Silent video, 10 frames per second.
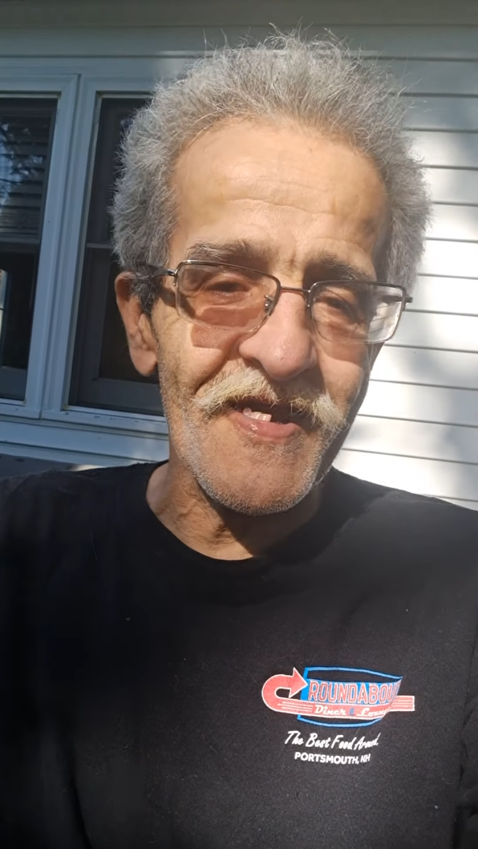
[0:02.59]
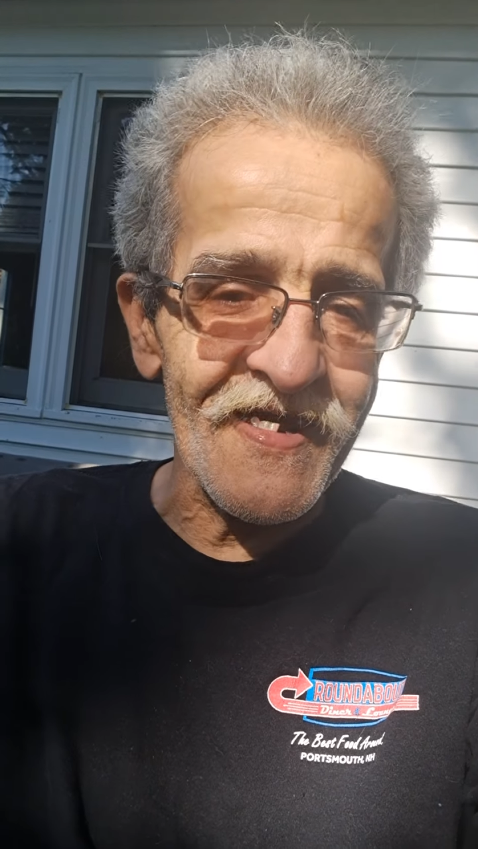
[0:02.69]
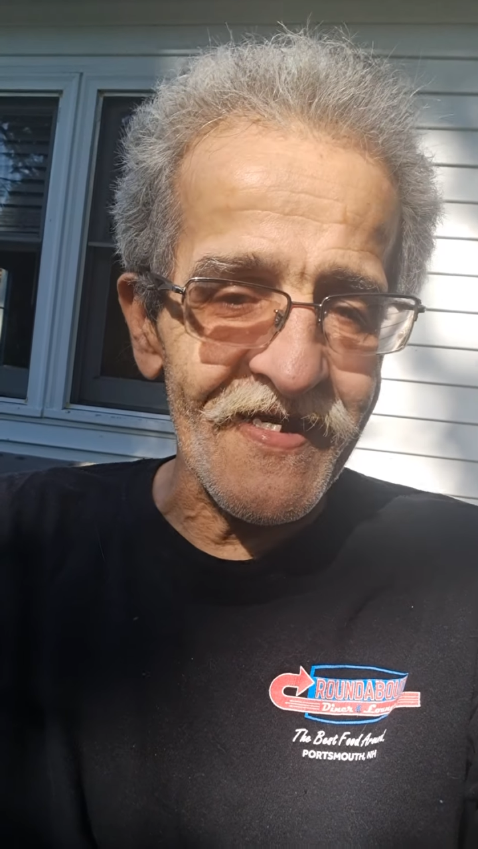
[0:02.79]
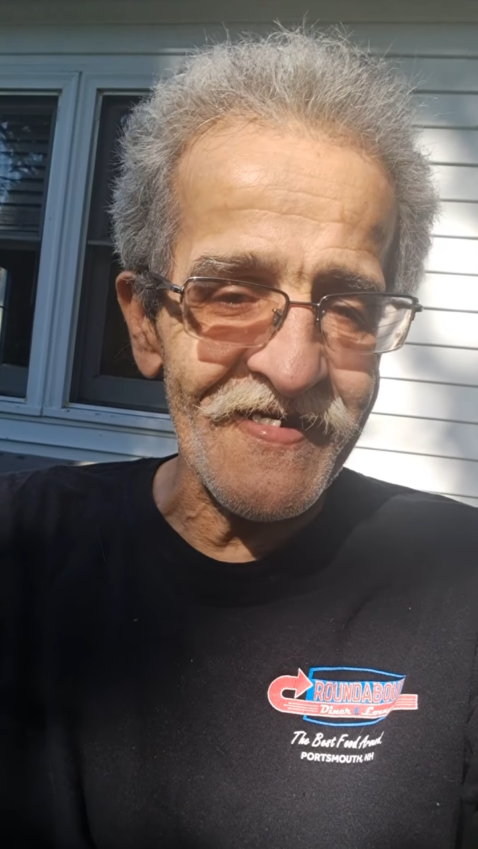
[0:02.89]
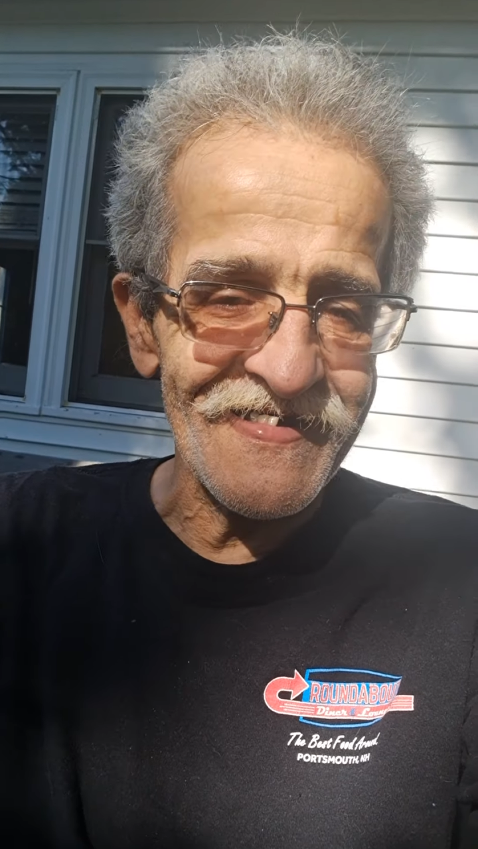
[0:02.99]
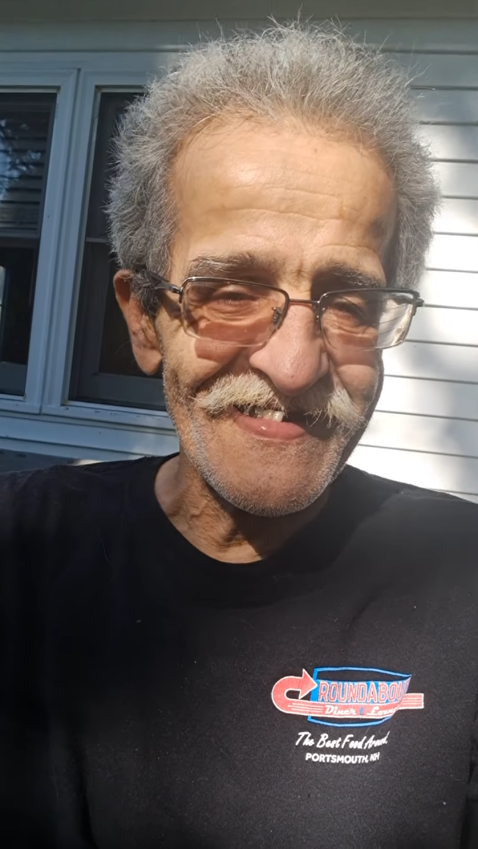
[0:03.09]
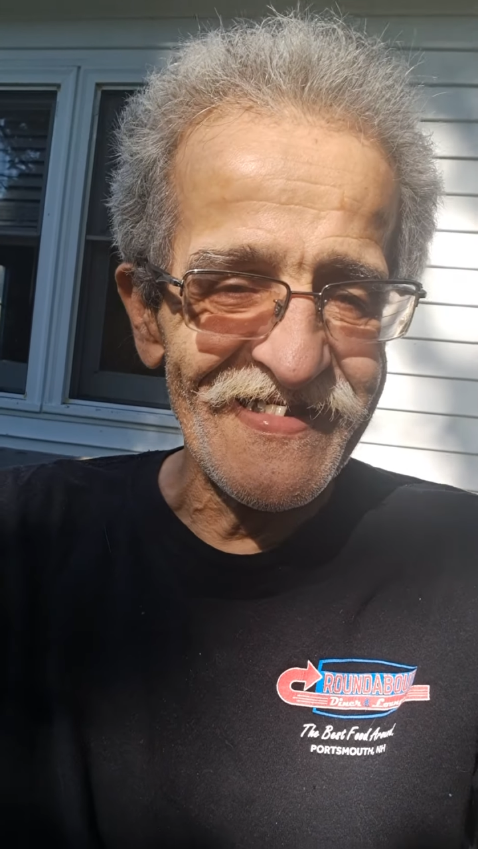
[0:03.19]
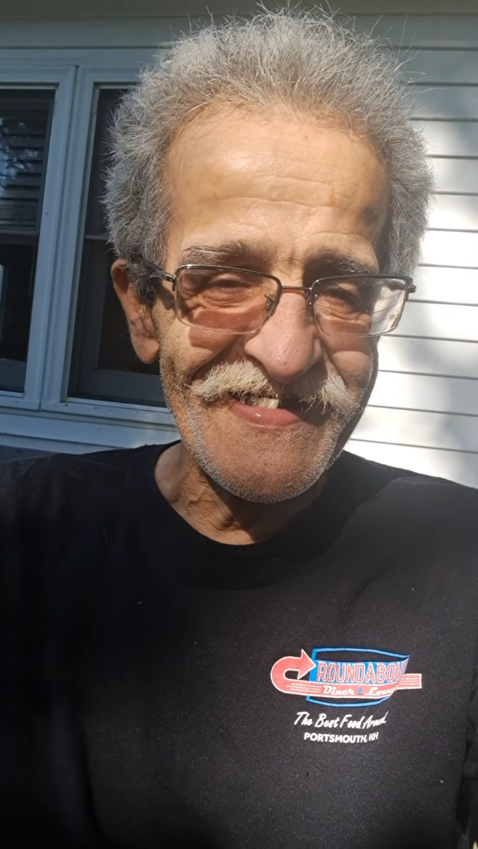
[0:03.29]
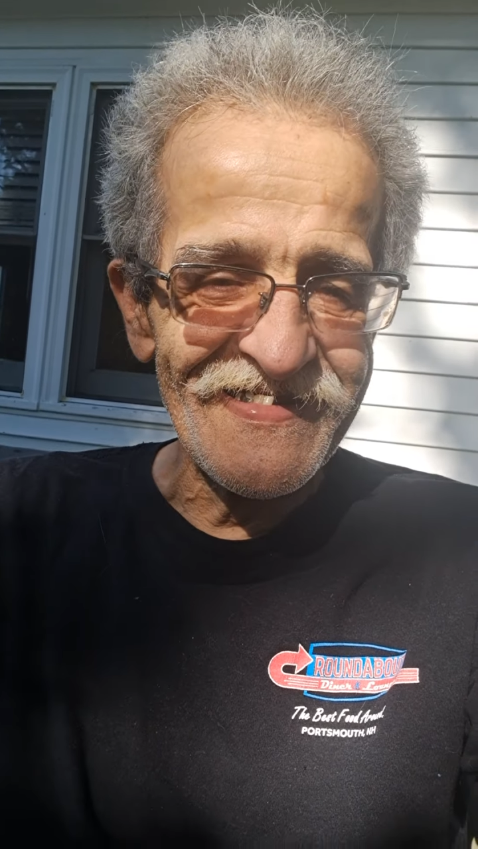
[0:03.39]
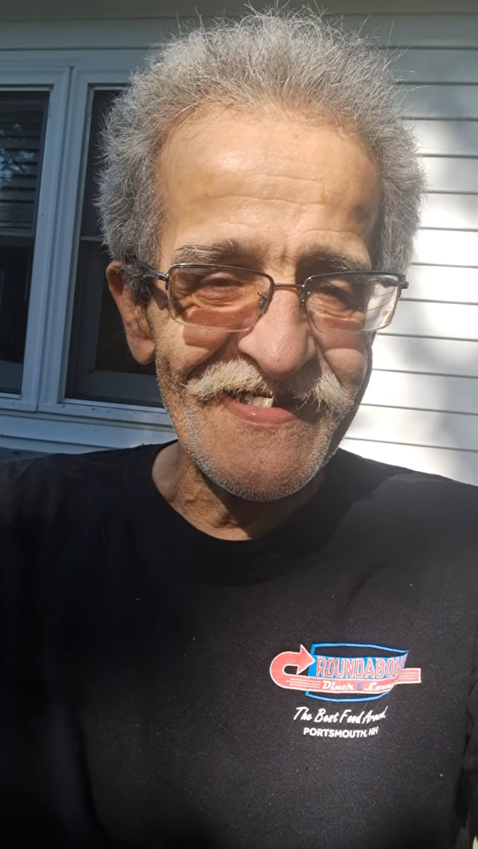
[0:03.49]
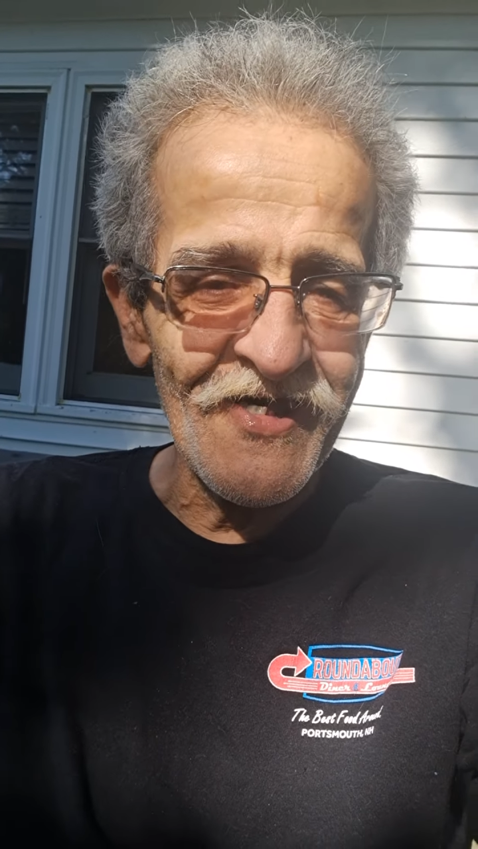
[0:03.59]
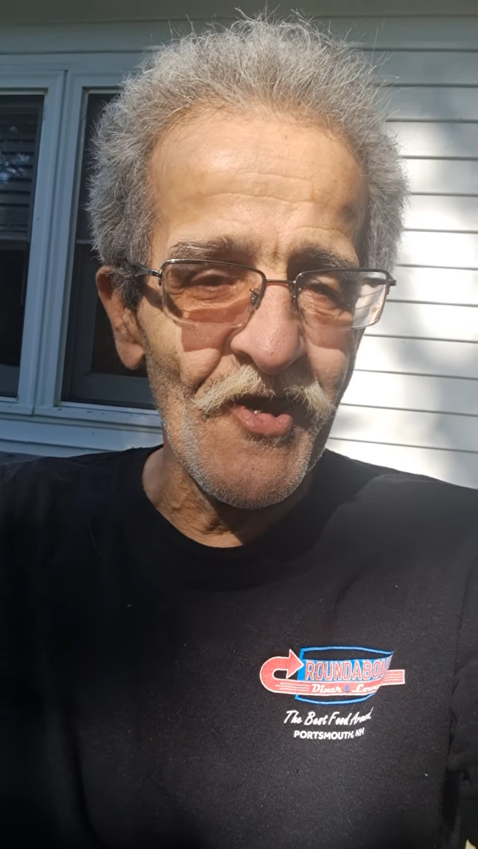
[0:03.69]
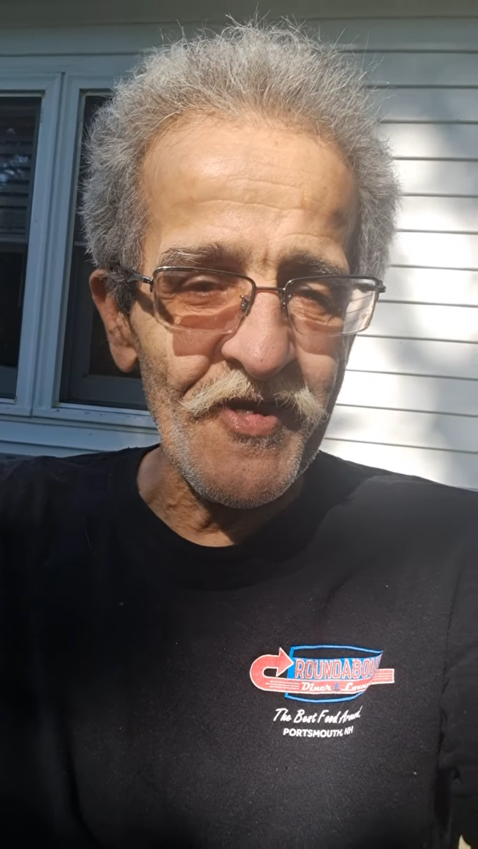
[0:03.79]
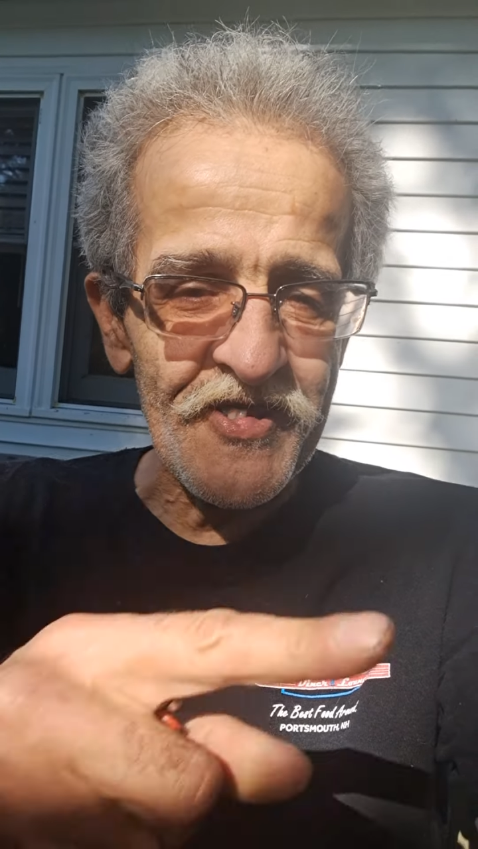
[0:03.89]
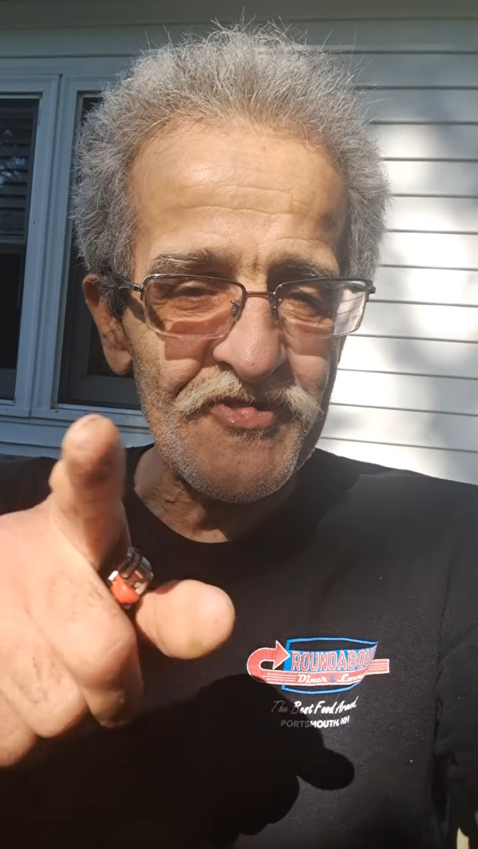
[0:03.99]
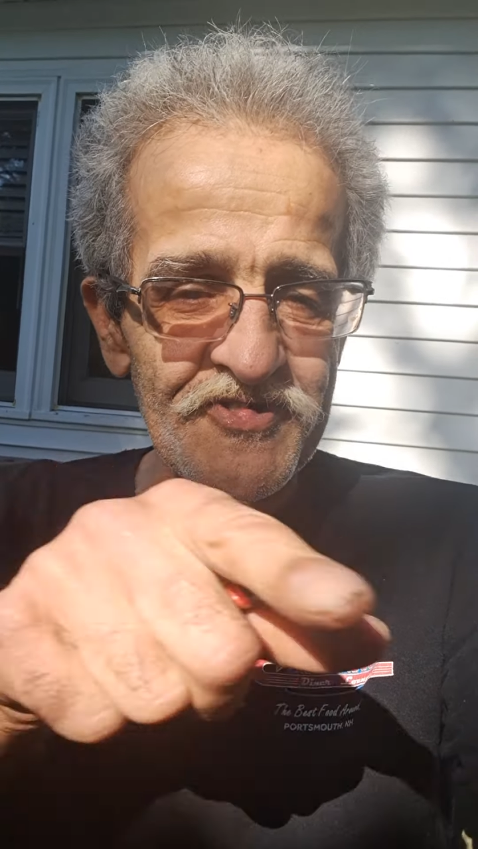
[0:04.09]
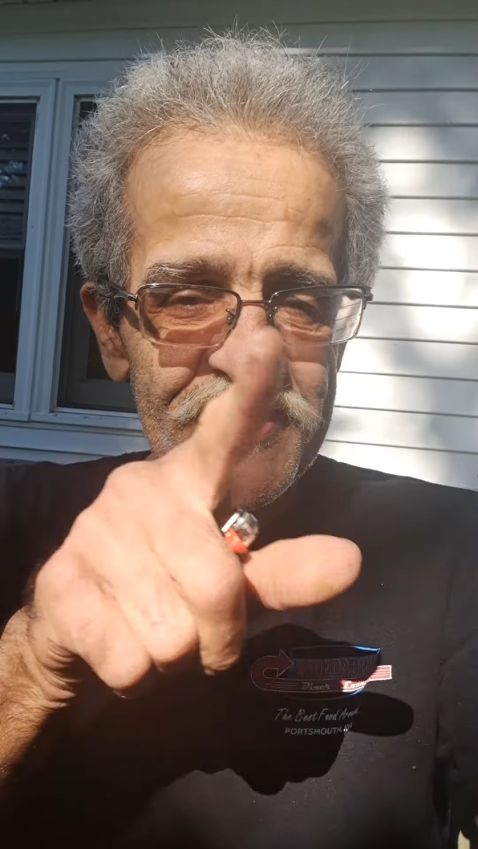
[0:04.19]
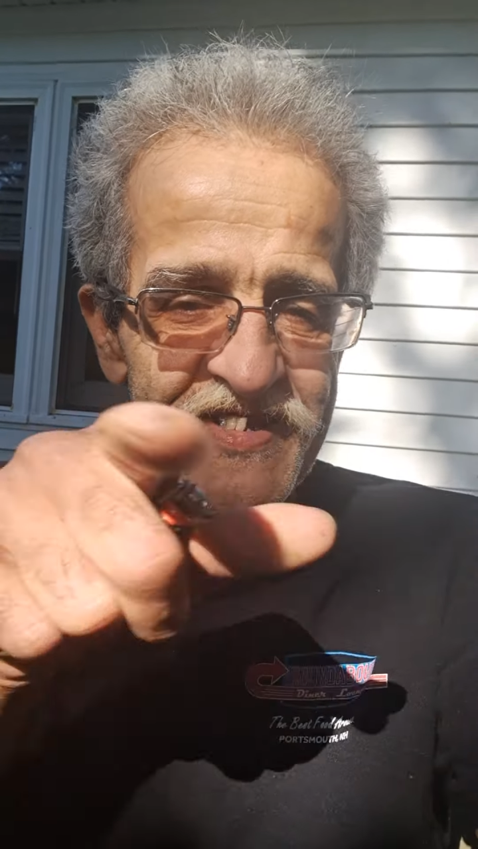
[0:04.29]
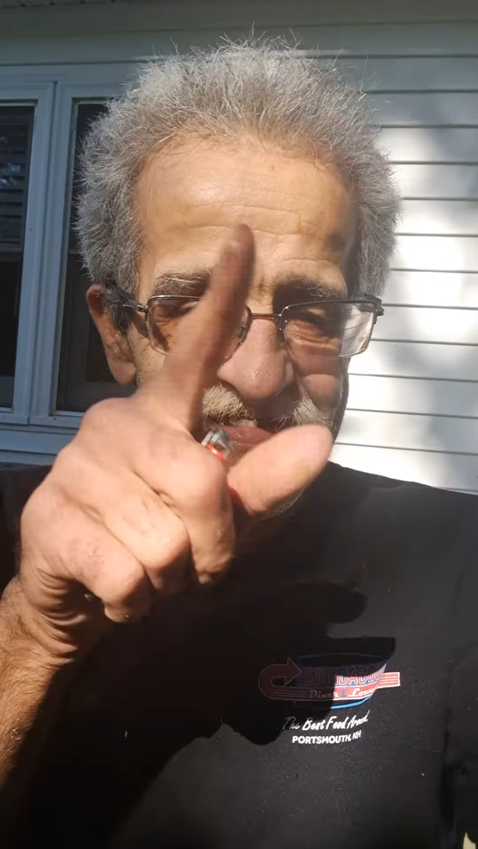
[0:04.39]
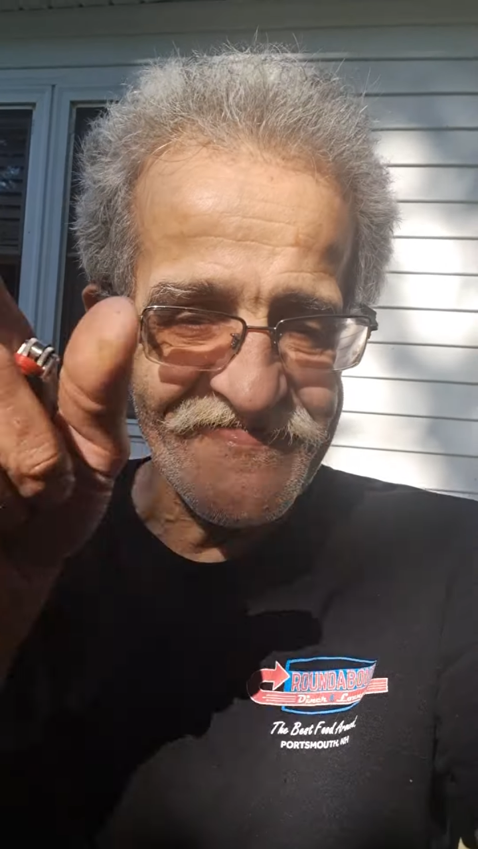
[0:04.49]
here. Hello to yous.